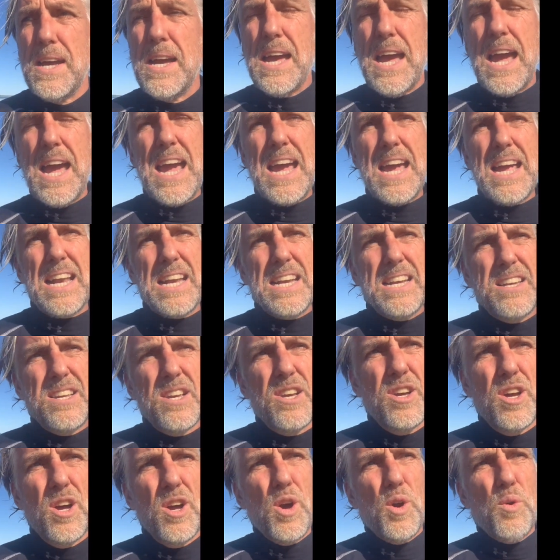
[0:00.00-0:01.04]
and
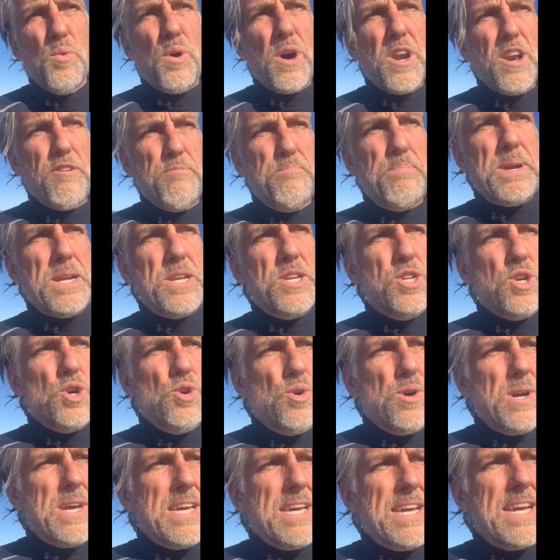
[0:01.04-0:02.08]
what I've been
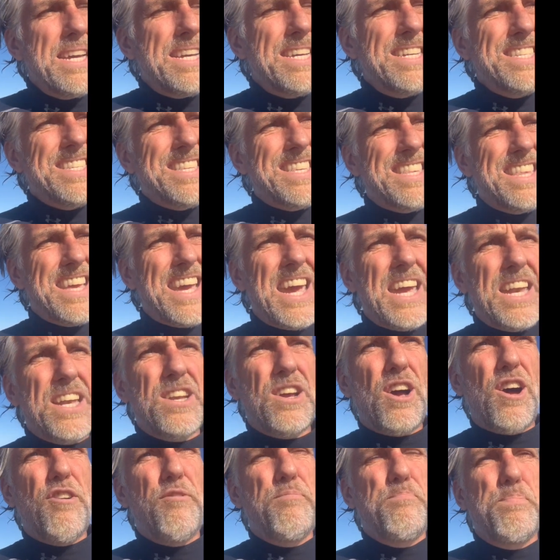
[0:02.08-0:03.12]
doing is that
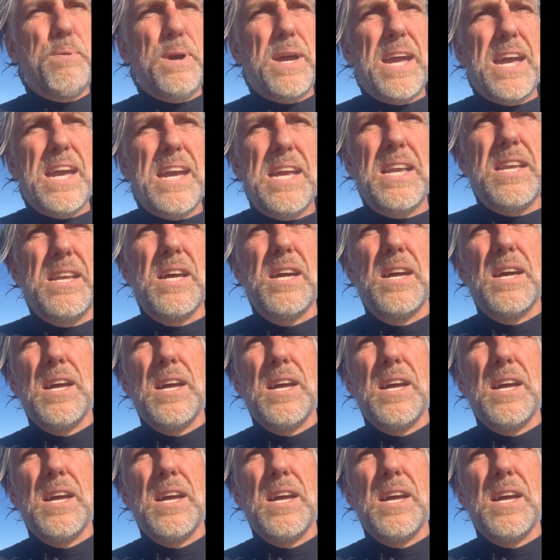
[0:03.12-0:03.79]
I've been